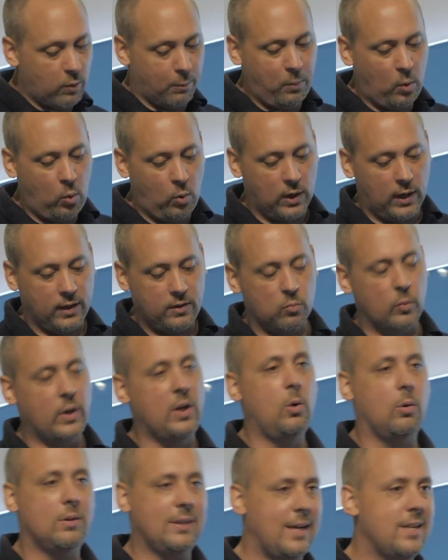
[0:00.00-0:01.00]
report,
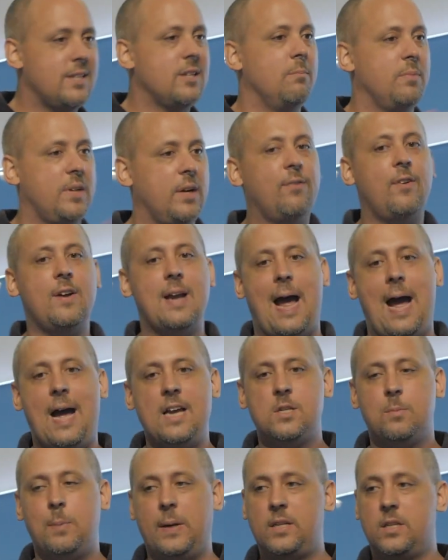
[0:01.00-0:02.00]
we looked at some different
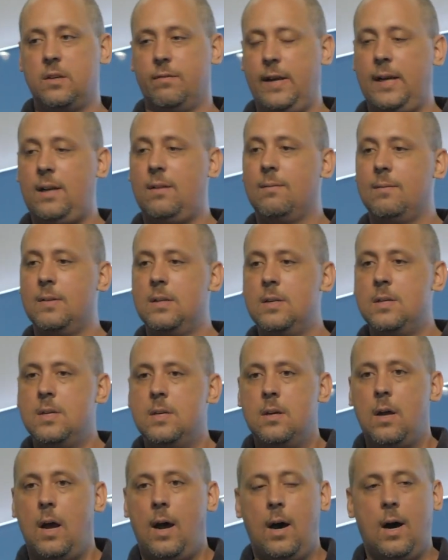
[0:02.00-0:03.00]
aspects of it,
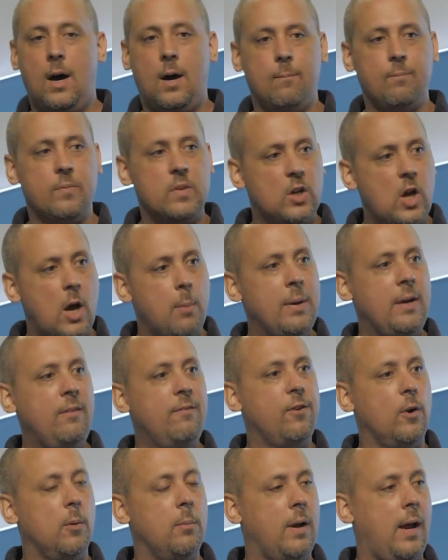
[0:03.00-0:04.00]

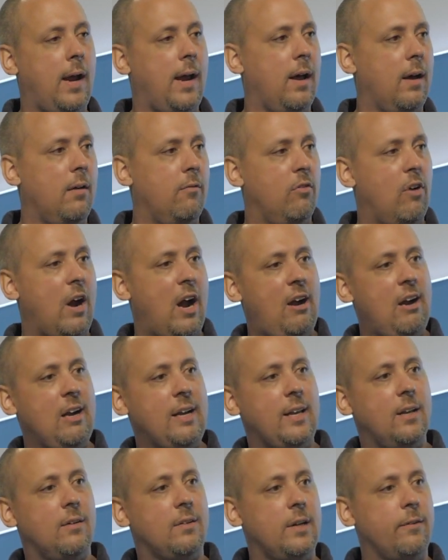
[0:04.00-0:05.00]
coming from a
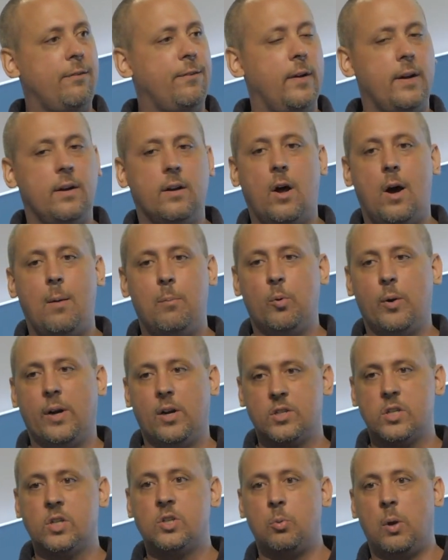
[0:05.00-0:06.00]
variety of different
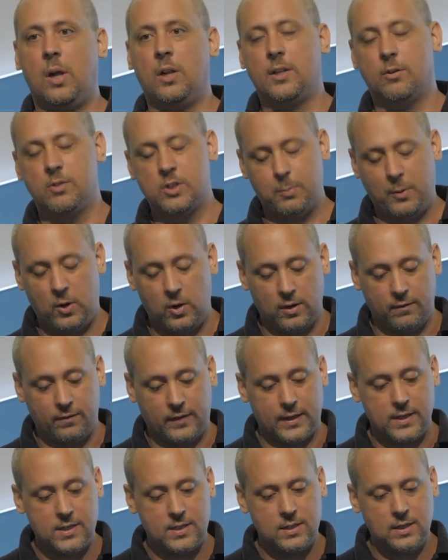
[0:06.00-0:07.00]
operators as well that was part
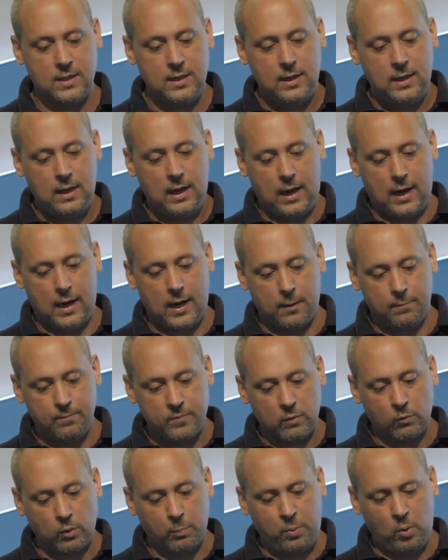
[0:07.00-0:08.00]
of this
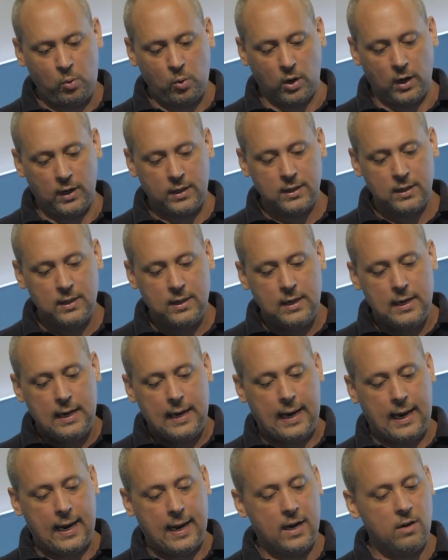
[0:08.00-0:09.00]
report.
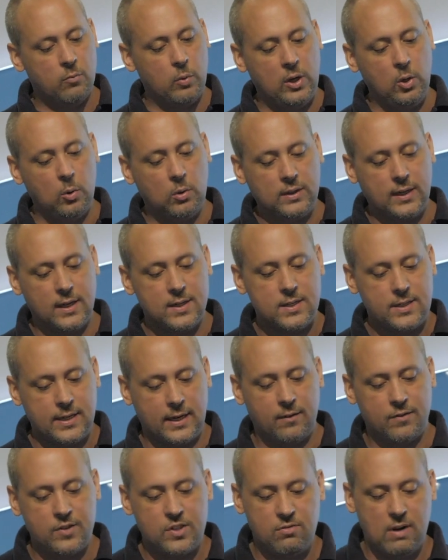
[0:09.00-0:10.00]
And we looked at
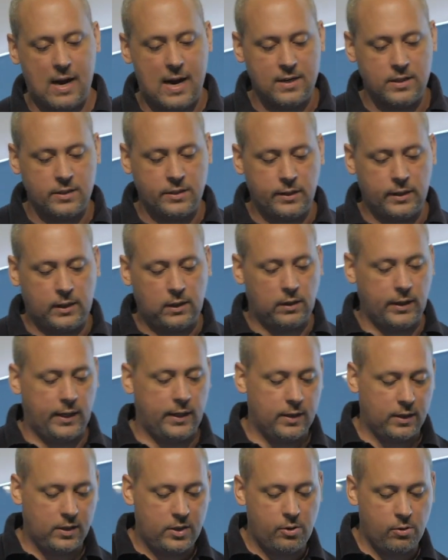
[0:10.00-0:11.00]
set of strategy,
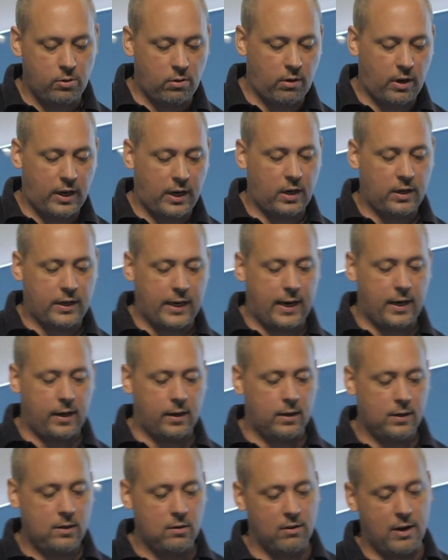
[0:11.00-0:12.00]
clean and curated
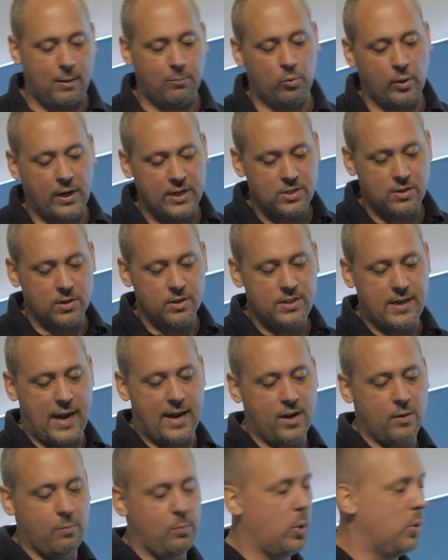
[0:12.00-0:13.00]
data, collaboration,
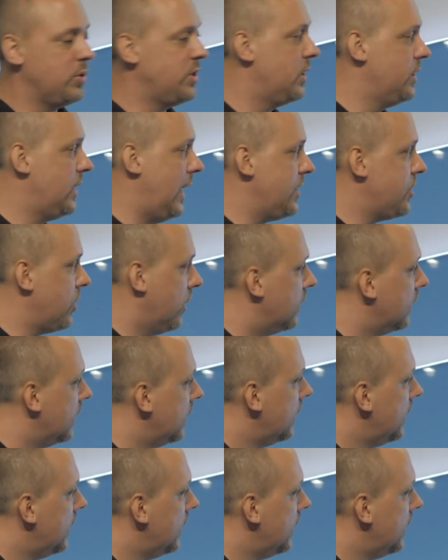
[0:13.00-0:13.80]
standard approach, etc.